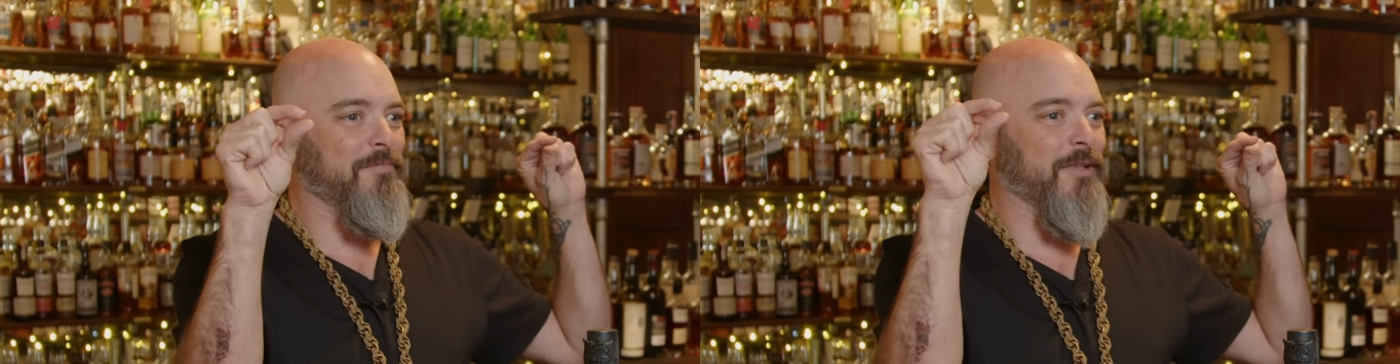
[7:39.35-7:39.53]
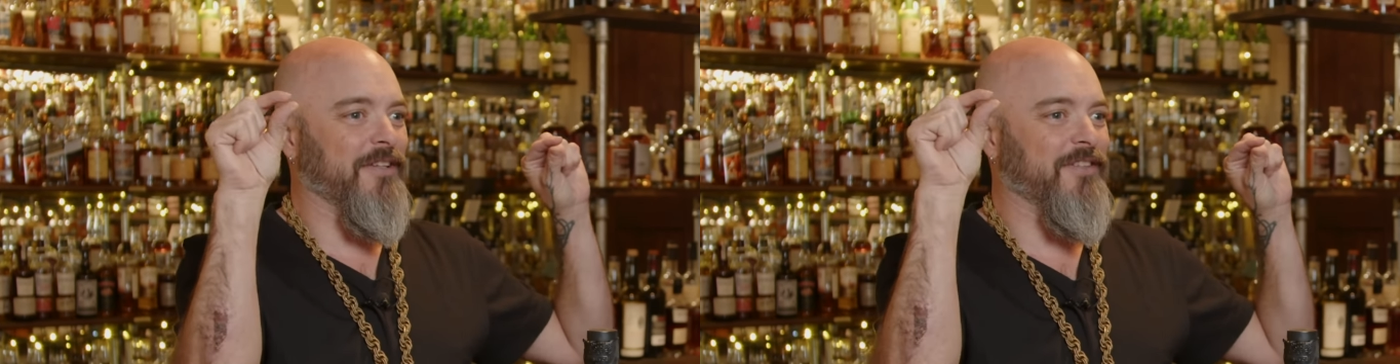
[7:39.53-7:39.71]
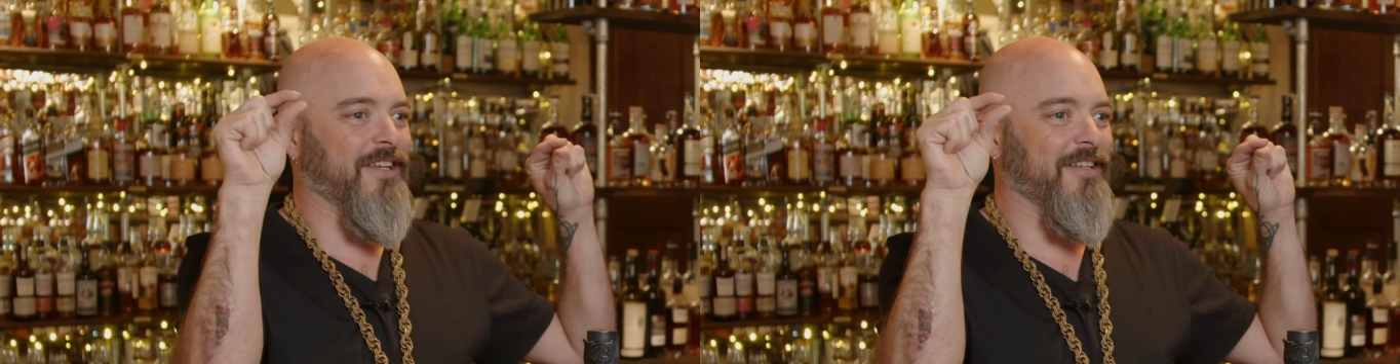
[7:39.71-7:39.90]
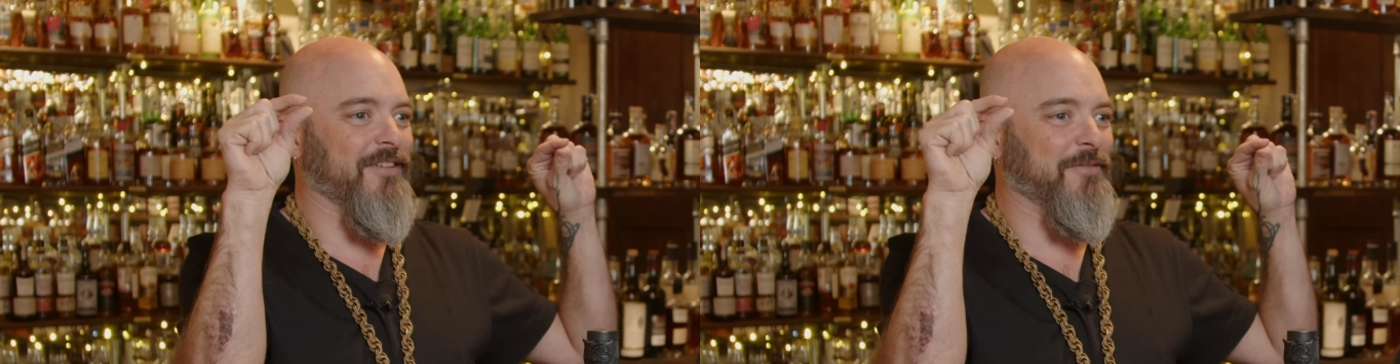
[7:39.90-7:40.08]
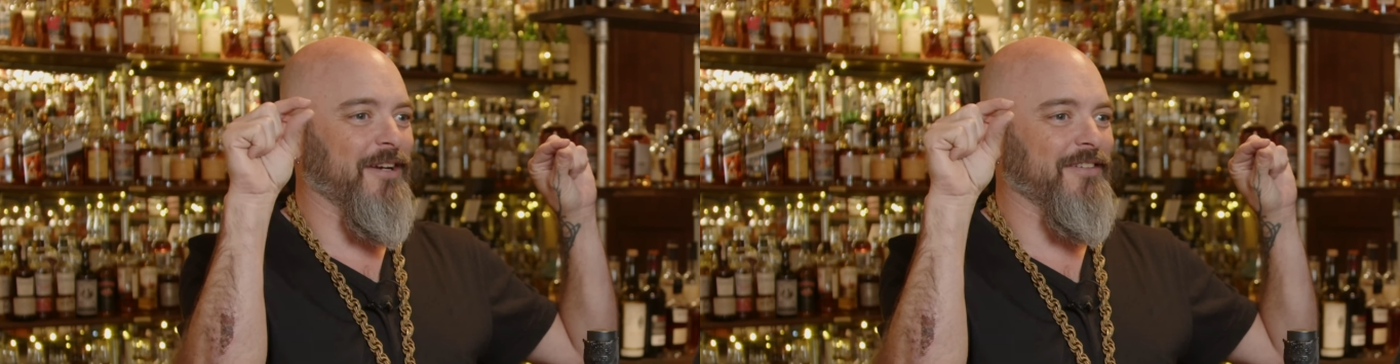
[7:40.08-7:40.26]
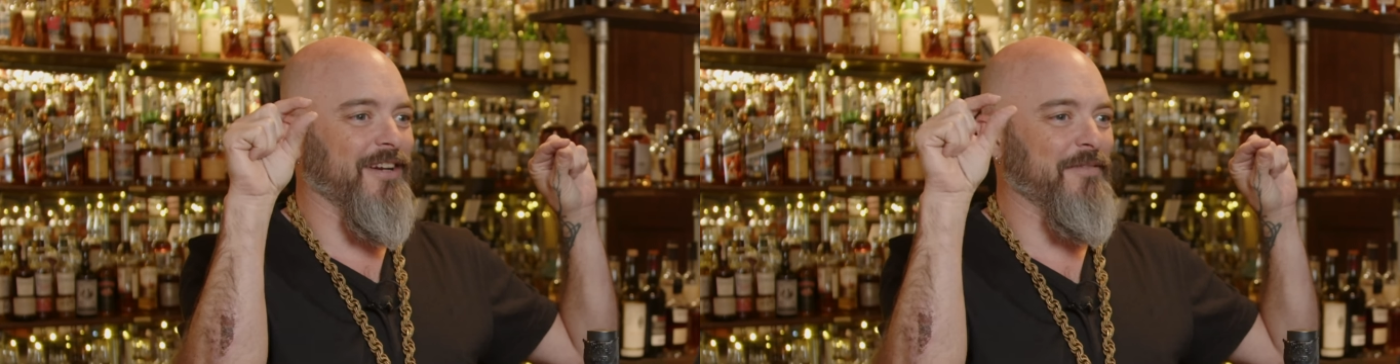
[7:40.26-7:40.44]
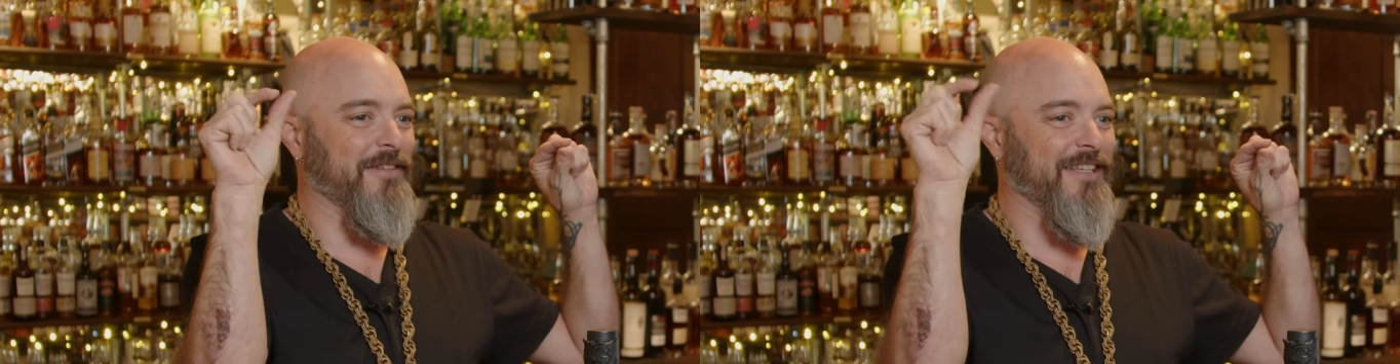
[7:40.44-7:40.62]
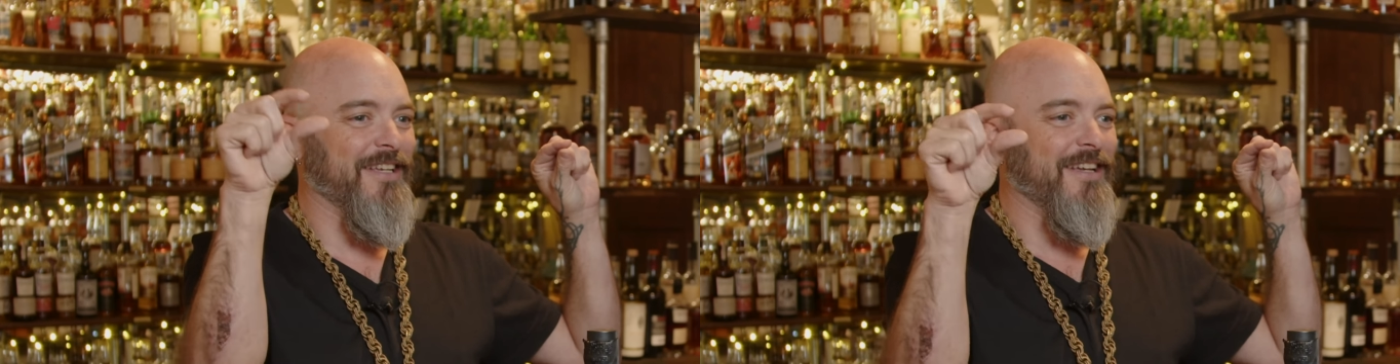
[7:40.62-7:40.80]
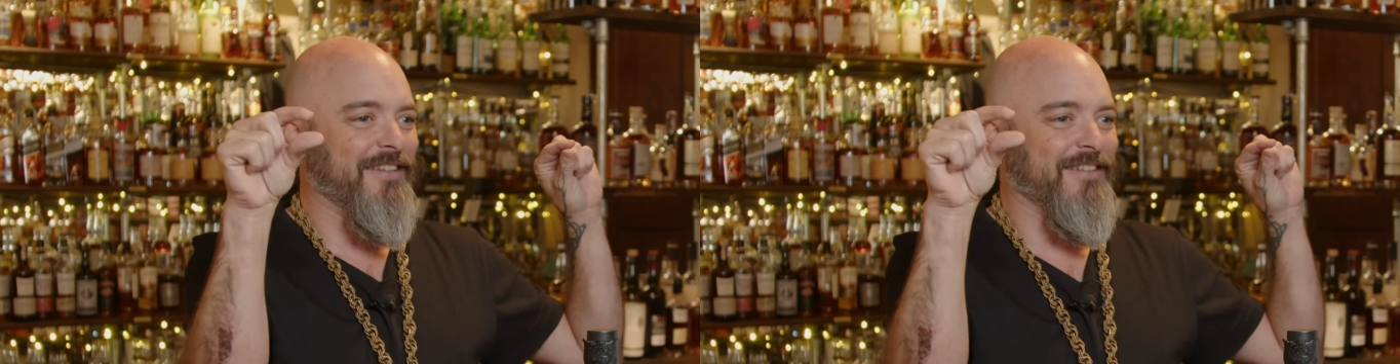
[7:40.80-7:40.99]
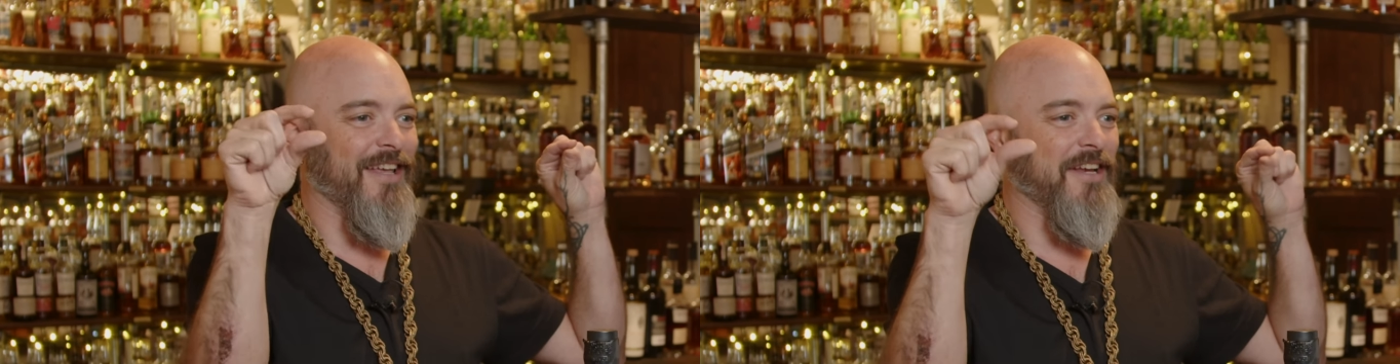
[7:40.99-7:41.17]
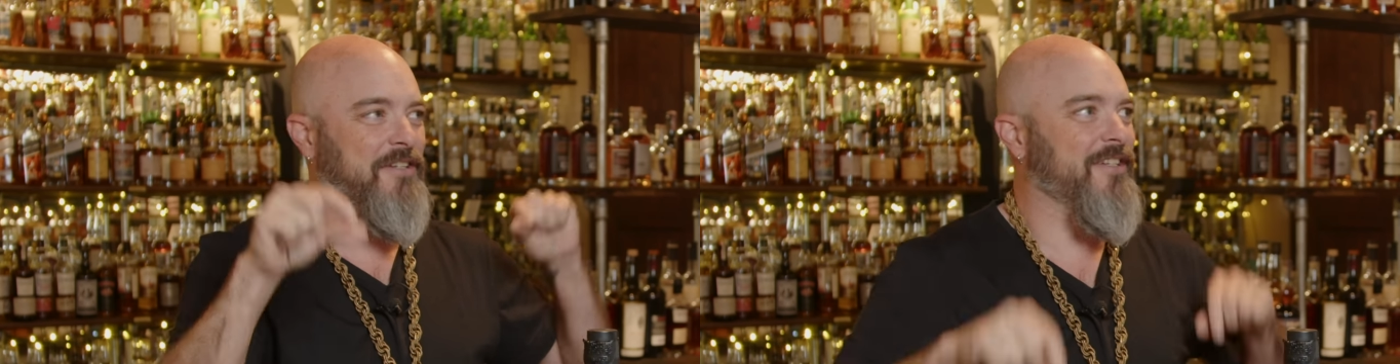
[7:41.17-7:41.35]
blinks again twice rapidly,
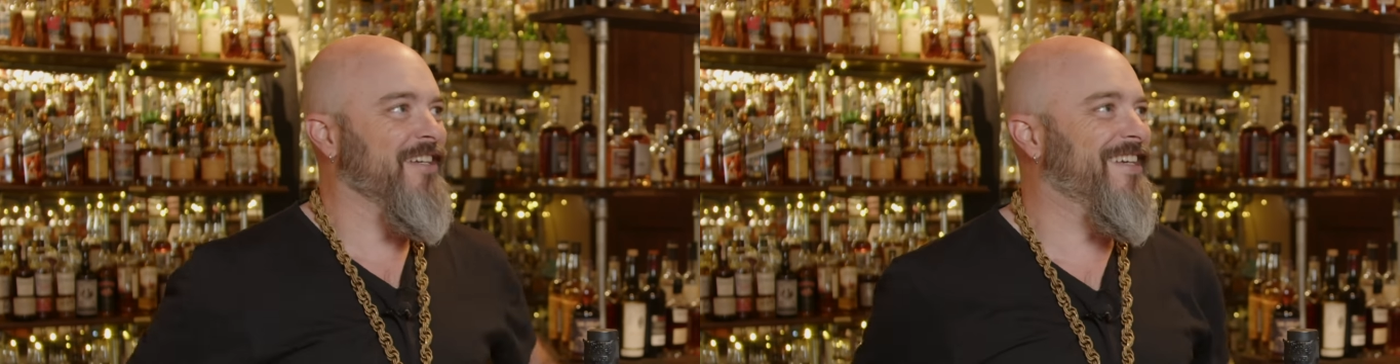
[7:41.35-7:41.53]
slash.